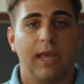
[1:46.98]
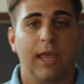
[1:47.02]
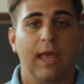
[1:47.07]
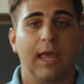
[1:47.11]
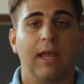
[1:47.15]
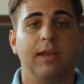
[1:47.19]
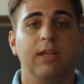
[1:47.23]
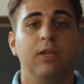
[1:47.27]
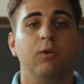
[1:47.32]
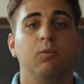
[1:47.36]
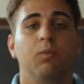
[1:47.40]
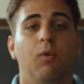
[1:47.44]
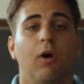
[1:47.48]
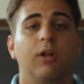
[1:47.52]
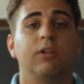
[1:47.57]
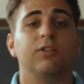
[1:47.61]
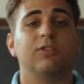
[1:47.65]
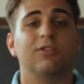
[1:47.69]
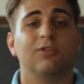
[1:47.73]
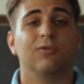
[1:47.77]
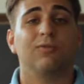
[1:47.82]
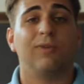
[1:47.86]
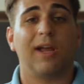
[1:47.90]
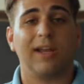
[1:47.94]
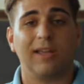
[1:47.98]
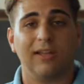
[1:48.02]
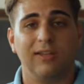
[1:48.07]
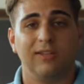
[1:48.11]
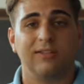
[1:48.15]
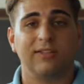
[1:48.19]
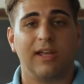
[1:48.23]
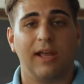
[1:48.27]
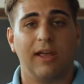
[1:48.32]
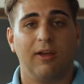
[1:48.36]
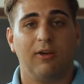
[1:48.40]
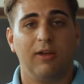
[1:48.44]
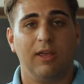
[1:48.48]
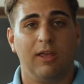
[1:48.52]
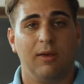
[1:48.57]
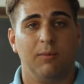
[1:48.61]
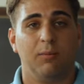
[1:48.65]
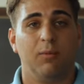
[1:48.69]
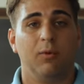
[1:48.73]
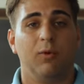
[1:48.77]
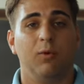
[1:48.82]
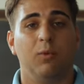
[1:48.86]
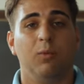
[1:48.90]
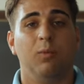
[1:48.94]
and he wants to reconcile
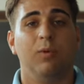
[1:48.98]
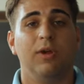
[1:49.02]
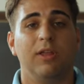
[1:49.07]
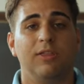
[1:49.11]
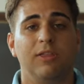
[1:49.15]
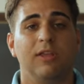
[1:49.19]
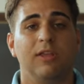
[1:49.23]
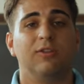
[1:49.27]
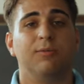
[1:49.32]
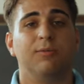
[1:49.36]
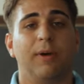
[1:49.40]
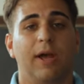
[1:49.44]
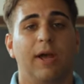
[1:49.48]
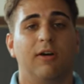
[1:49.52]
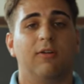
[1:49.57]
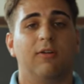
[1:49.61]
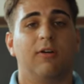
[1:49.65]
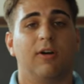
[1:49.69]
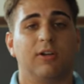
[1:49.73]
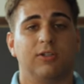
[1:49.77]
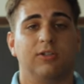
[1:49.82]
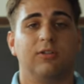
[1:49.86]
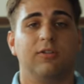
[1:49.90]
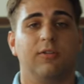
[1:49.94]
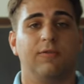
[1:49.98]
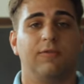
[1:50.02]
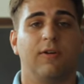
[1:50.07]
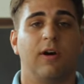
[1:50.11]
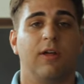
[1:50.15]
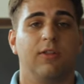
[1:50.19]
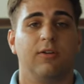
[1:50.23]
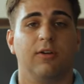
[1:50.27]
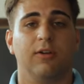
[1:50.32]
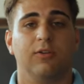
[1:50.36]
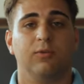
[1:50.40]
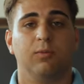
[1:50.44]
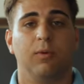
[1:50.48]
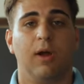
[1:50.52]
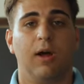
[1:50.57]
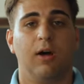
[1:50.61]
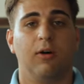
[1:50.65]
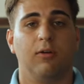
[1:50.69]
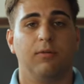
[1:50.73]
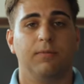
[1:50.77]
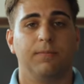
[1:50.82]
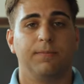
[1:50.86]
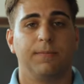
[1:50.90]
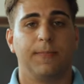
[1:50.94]
him with his biological father as
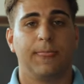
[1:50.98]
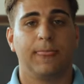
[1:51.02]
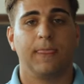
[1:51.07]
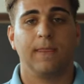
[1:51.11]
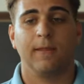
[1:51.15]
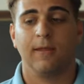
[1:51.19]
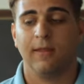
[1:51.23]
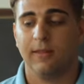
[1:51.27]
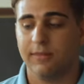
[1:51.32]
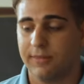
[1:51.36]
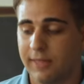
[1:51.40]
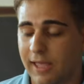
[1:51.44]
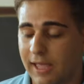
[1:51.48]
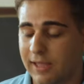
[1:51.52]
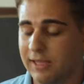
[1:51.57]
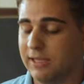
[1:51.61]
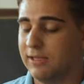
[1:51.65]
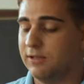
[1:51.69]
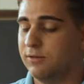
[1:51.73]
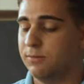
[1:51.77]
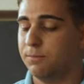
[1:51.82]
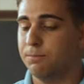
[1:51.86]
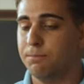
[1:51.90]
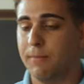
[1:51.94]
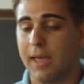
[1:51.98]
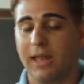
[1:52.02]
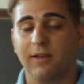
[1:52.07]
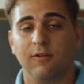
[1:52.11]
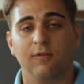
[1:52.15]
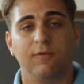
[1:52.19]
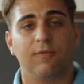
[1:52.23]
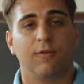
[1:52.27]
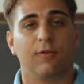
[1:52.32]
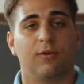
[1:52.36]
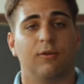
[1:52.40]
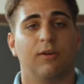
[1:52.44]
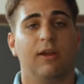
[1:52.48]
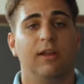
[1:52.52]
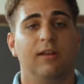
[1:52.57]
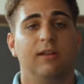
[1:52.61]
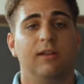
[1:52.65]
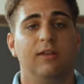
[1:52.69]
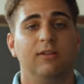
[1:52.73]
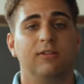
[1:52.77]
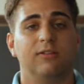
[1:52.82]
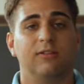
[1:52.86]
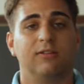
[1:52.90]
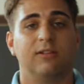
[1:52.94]
well. That he's meant for
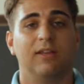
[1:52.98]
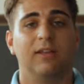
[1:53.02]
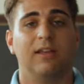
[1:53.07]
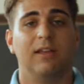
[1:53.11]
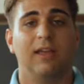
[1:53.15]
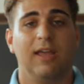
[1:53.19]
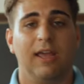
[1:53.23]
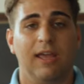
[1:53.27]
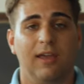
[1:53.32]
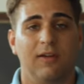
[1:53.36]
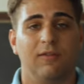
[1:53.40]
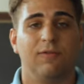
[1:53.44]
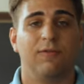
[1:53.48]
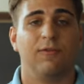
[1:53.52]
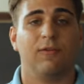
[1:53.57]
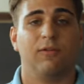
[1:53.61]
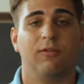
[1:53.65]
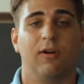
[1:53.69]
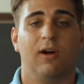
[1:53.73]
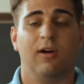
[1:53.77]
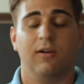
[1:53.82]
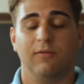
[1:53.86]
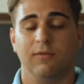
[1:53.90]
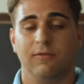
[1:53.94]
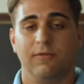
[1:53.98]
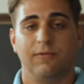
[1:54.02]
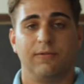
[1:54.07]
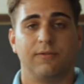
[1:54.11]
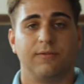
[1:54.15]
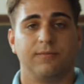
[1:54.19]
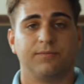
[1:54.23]
greatness and for love